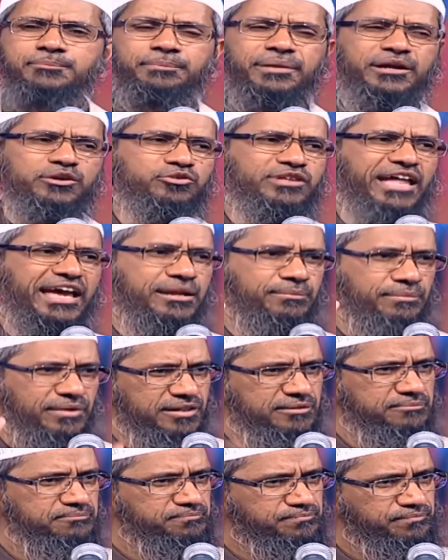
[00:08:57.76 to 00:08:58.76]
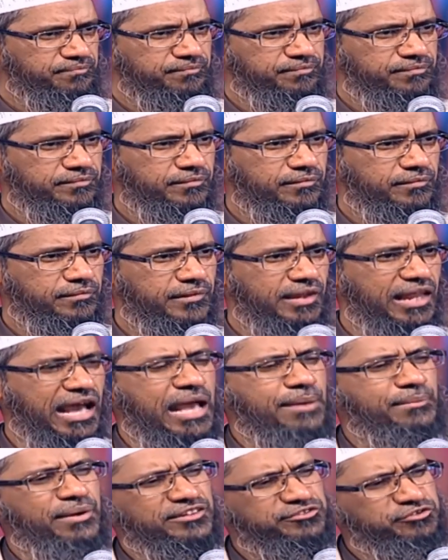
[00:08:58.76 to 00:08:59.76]
compared to the animal.
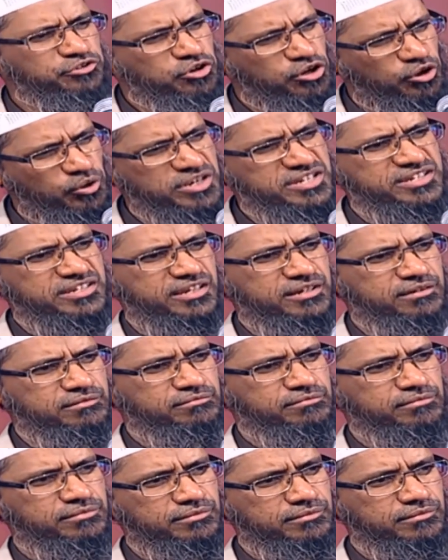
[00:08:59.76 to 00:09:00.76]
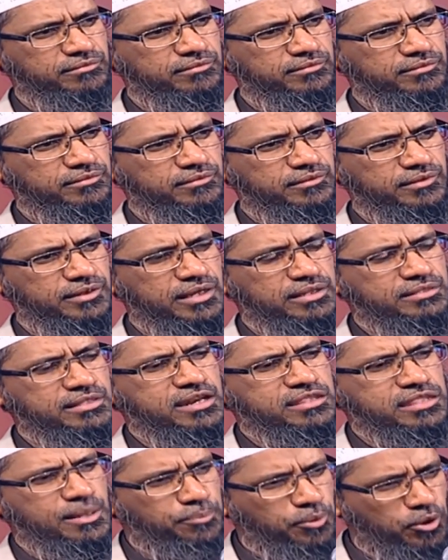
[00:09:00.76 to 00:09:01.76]
I am asking you a question,
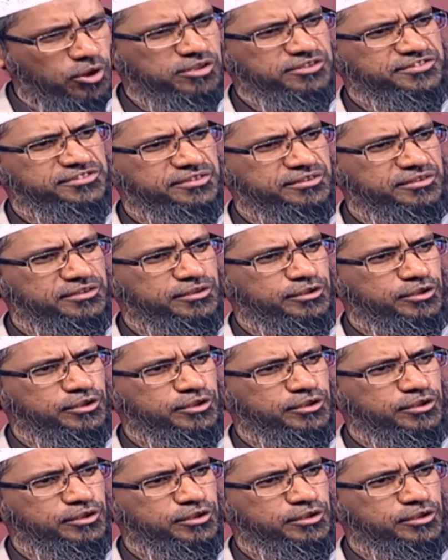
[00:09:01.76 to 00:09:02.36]
that suppose